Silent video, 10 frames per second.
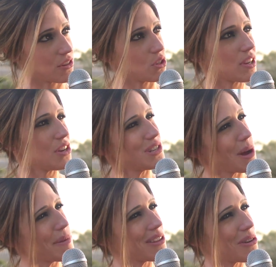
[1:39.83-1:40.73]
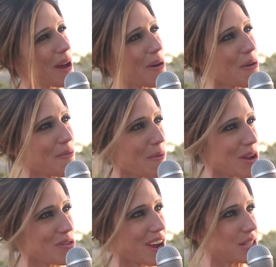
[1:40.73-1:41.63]
So can you tell me a little about
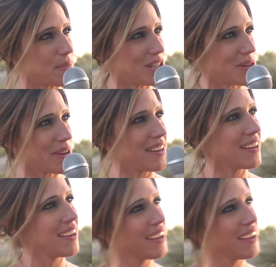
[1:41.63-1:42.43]
what you guys have been doing?